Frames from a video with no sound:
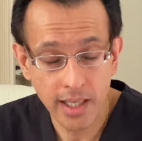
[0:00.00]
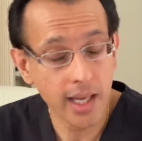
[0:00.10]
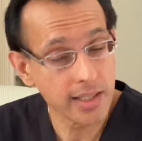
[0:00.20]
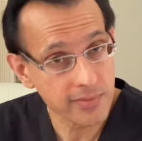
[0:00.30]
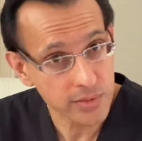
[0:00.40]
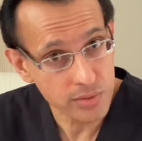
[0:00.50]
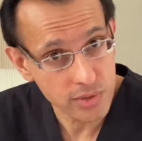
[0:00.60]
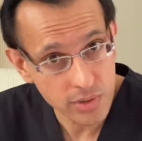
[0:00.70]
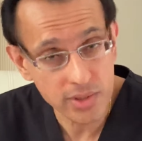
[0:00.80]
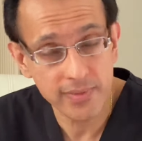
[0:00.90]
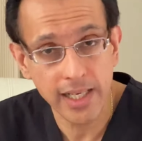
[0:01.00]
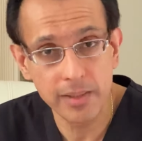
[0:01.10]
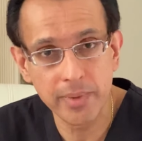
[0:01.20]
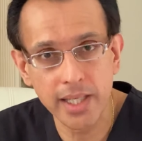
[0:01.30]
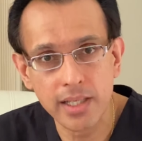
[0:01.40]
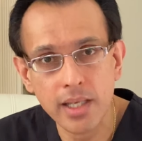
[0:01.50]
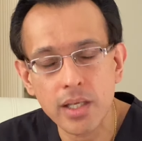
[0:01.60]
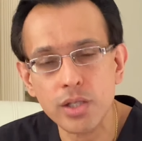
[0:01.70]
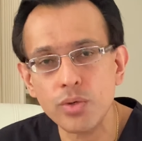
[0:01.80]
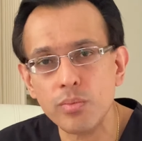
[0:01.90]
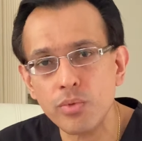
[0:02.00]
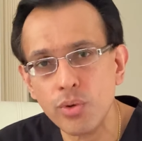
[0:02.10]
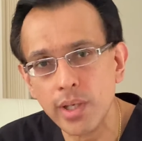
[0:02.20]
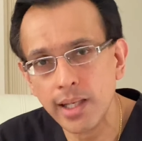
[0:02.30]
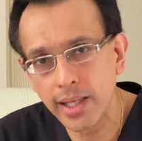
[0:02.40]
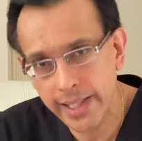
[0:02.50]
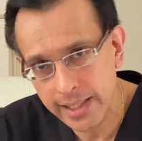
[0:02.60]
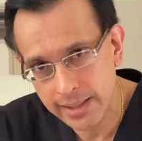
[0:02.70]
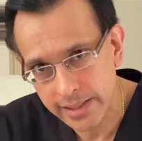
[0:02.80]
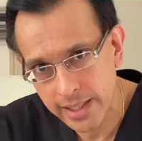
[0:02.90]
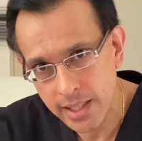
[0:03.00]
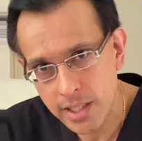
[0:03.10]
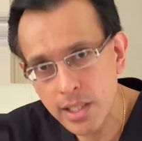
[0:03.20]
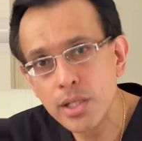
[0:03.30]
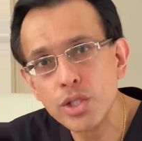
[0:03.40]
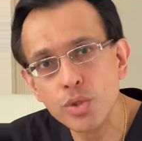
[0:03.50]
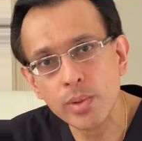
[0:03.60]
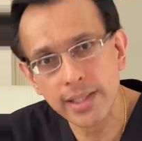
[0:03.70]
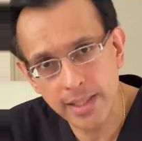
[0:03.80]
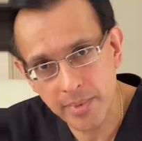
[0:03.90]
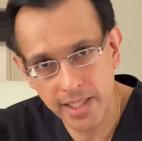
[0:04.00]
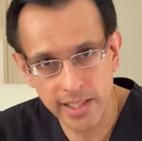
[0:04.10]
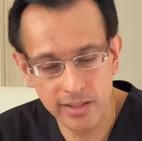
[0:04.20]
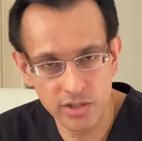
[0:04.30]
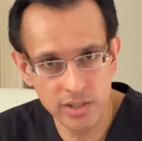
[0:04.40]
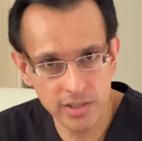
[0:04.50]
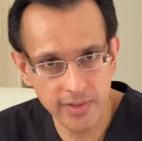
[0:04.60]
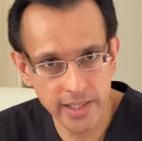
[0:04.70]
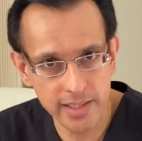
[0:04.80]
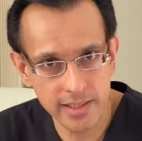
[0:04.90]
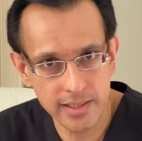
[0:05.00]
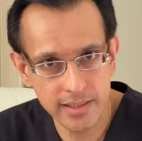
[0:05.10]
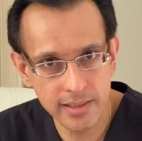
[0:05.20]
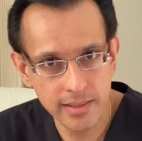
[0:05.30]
And if you do develop it, you're more likely to eliminate the gingivitis.